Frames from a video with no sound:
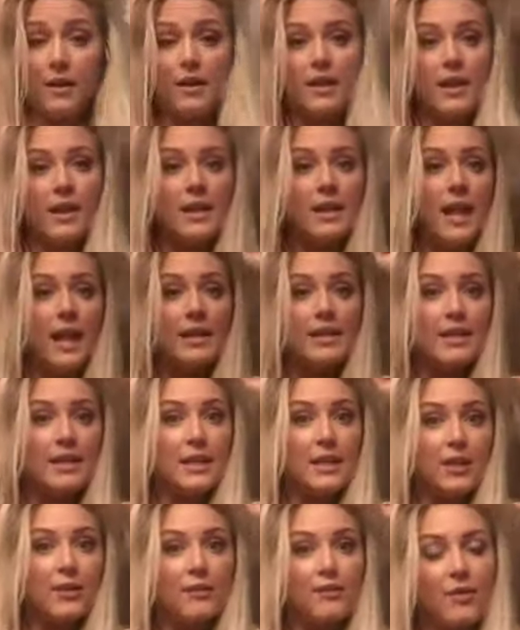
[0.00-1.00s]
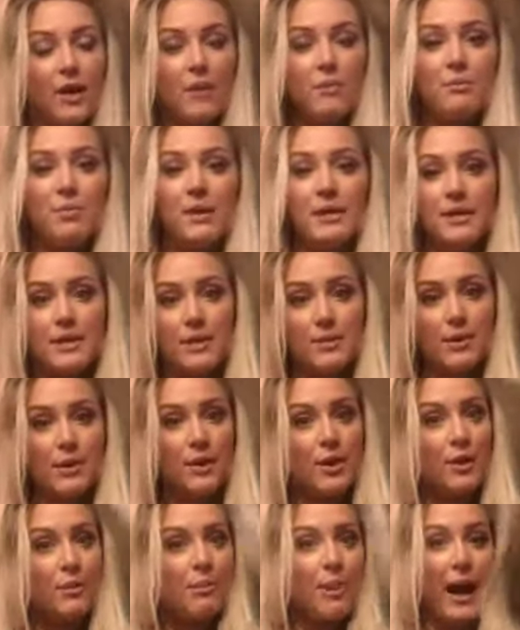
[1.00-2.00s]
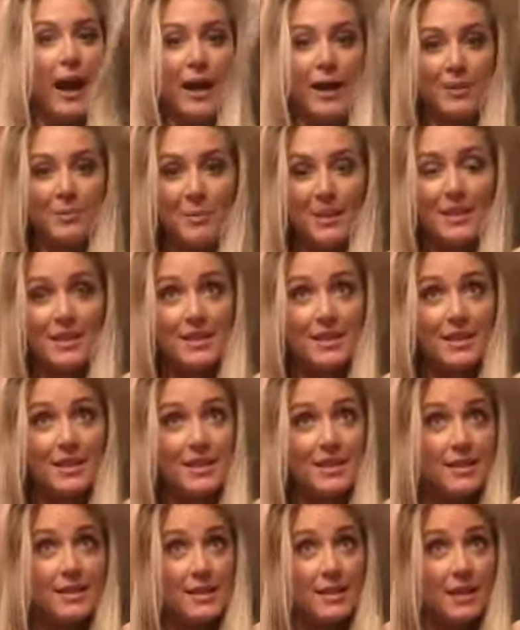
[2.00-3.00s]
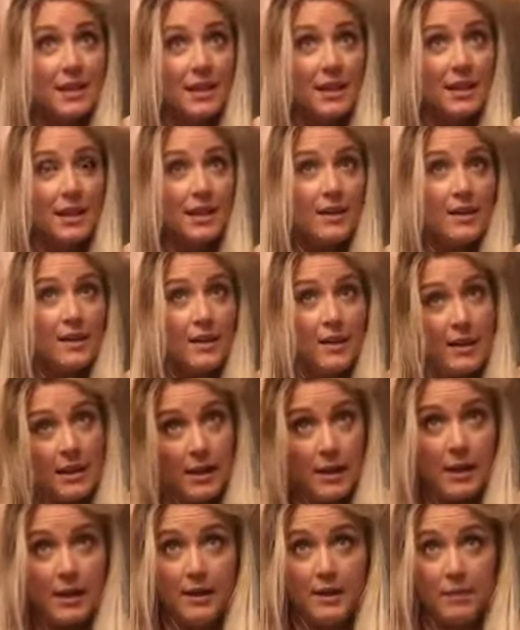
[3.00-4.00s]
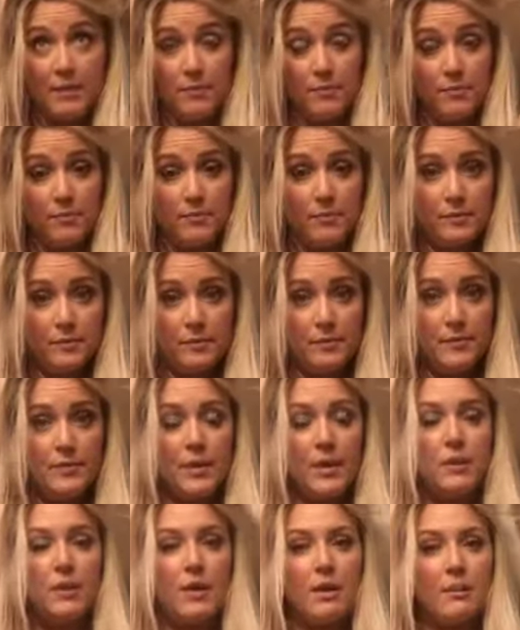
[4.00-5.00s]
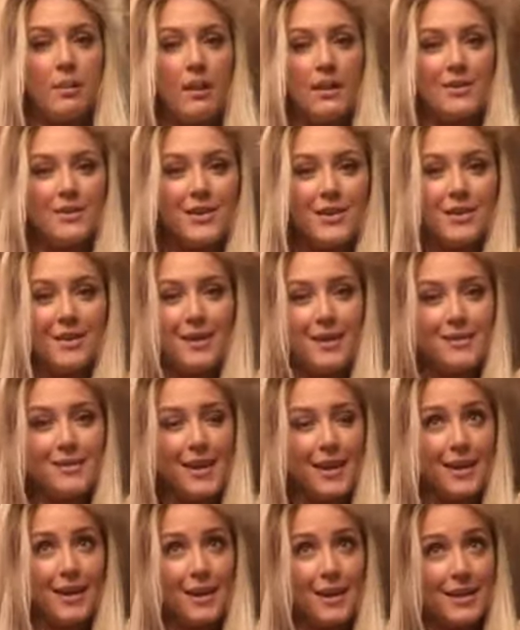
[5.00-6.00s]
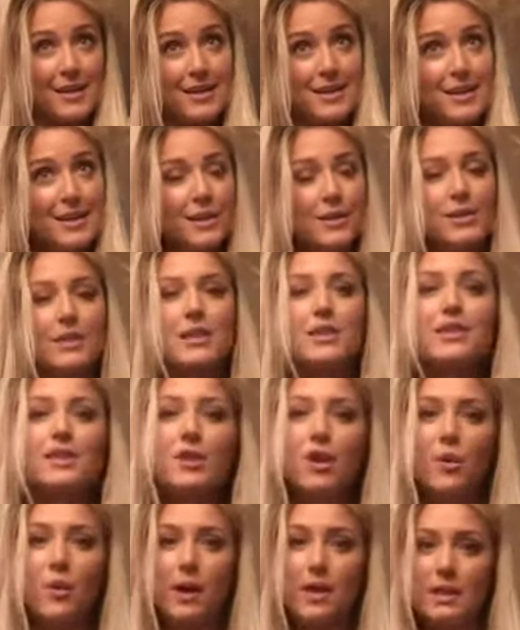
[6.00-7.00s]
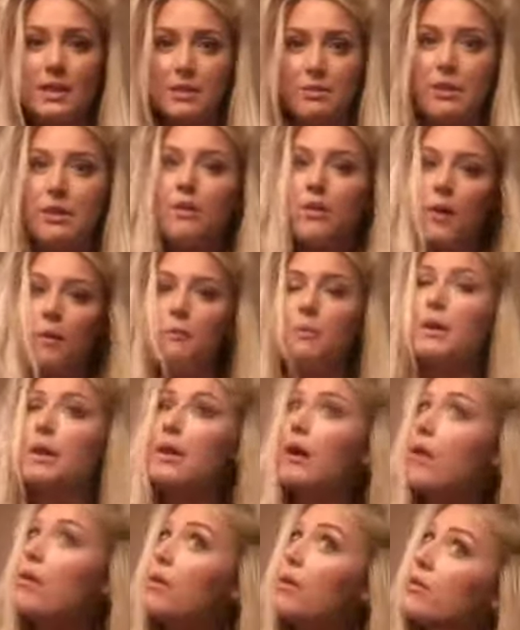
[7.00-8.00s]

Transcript: Connecting your front pieces with your back pieces. You want to make sure that it's like a continuous, because you don't want it to be lumpy all